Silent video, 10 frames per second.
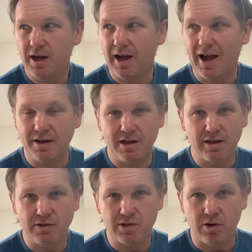and
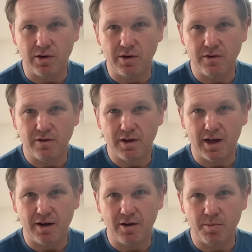England-Scotland,
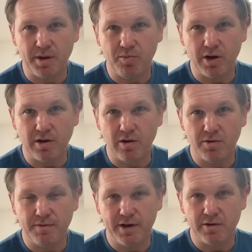and I'll be bringing you
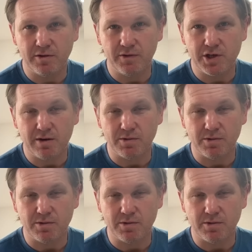loads of videos on the channel,